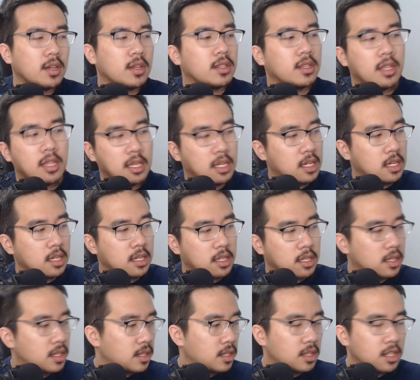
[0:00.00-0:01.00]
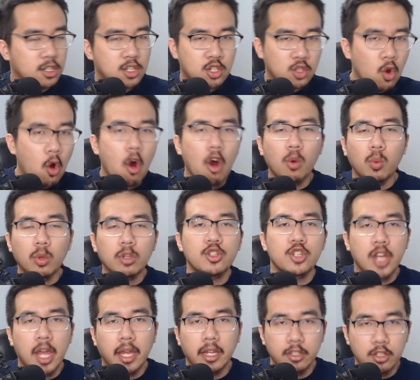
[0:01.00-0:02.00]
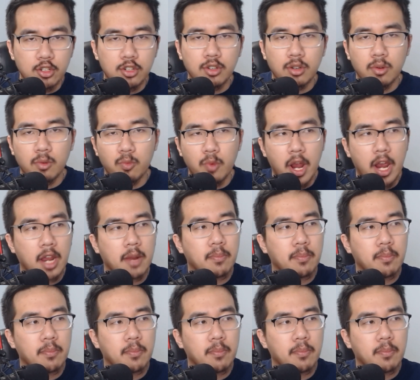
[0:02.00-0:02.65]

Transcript: the score will change, right?